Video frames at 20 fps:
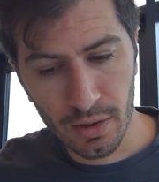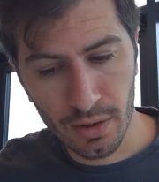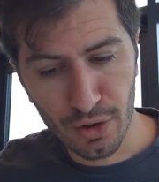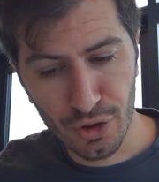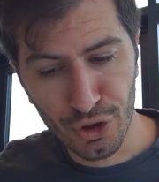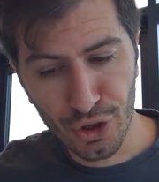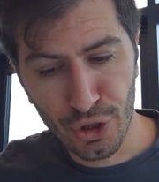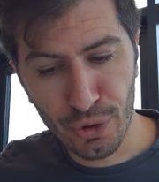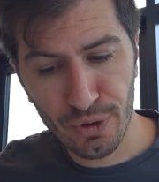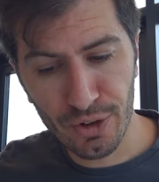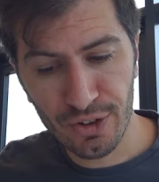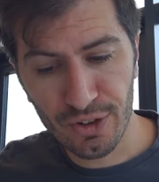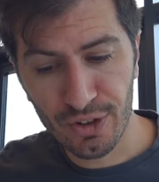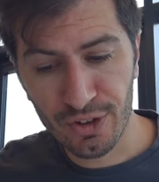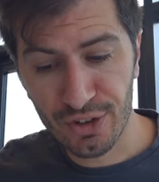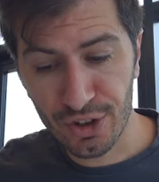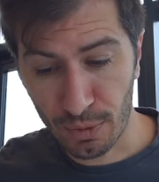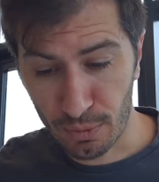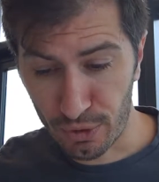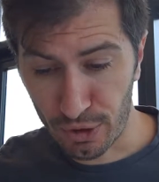known as a
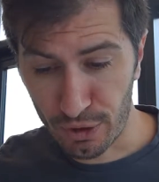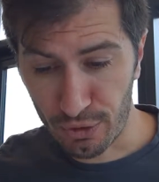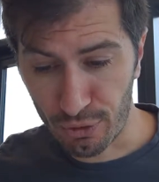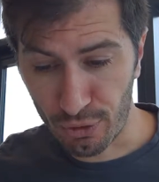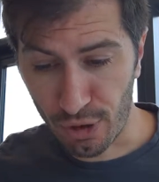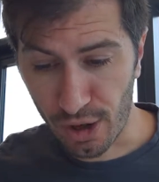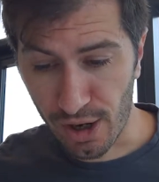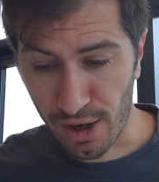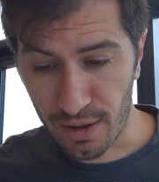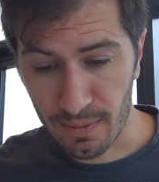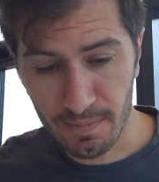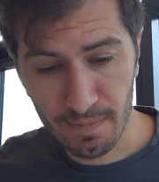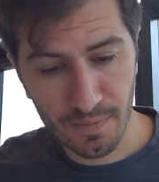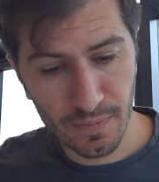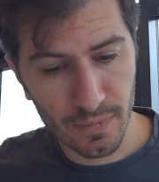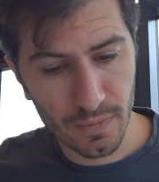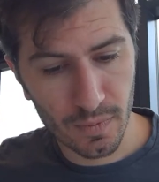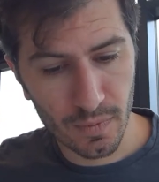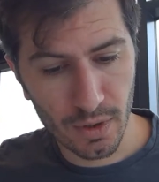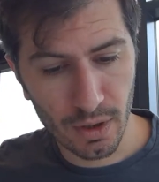summary trial,
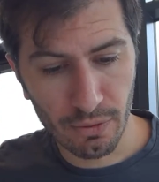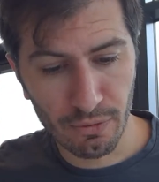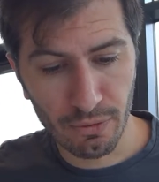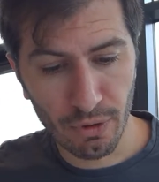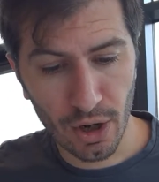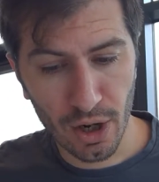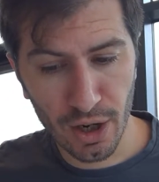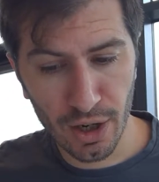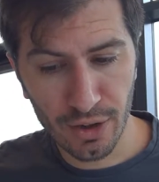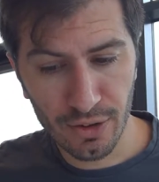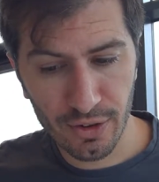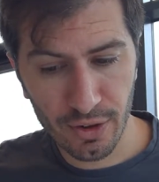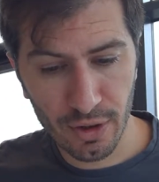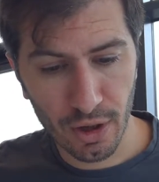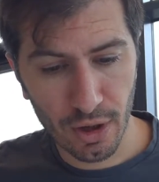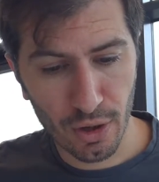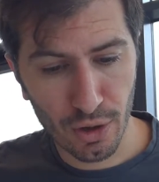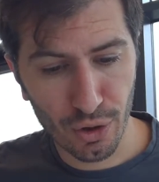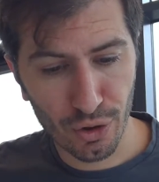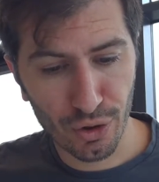advised
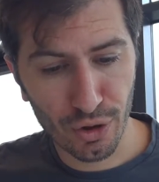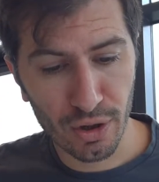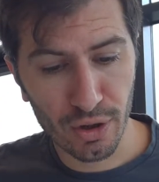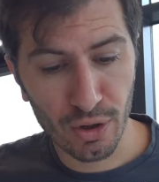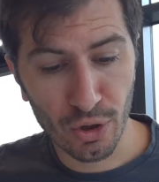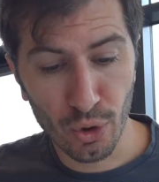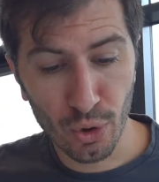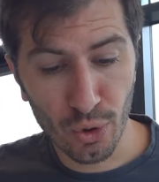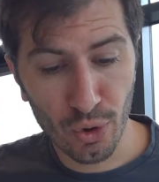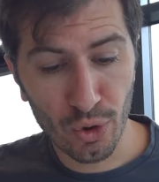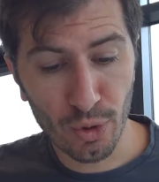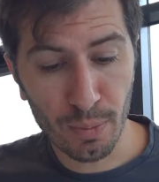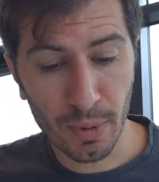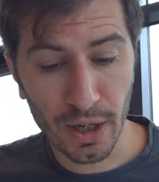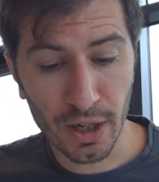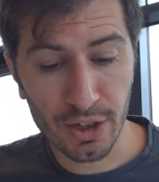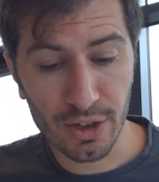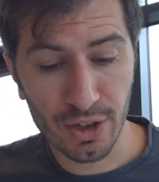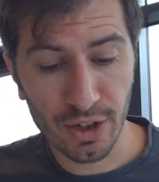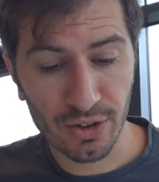on law
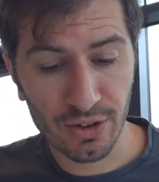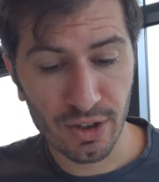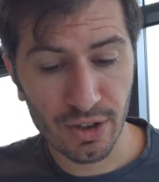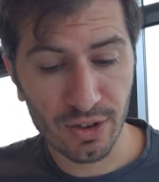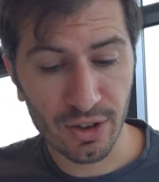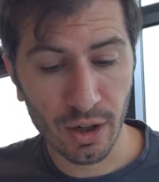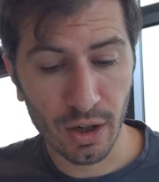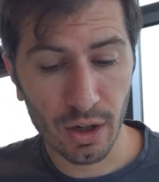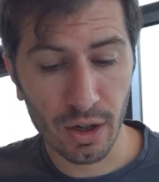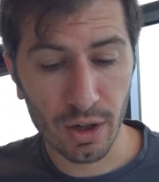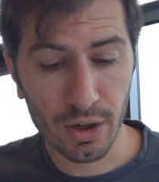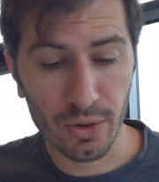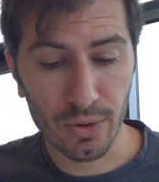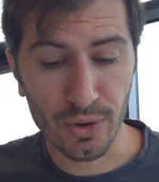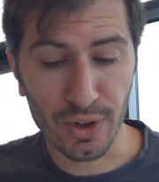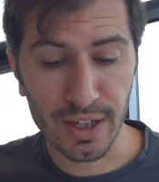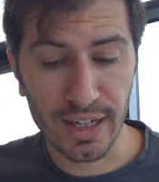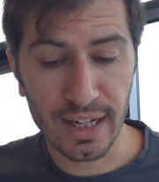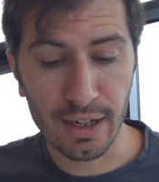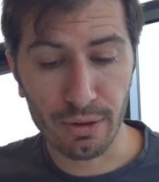by a justice clerk
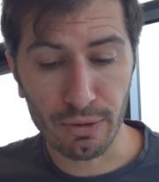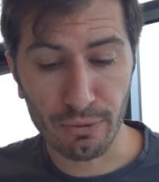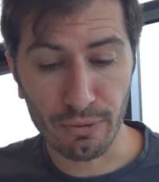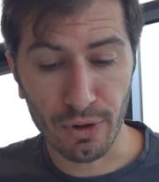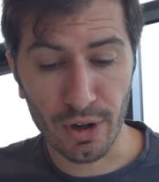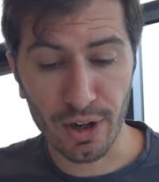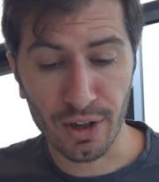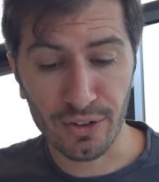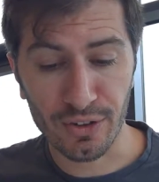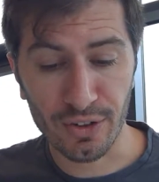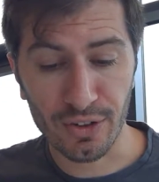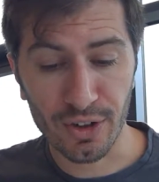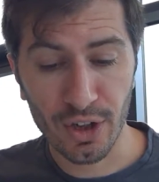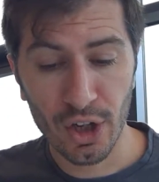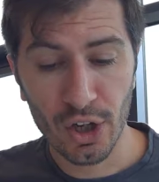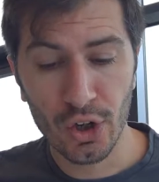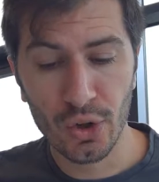or legal advisors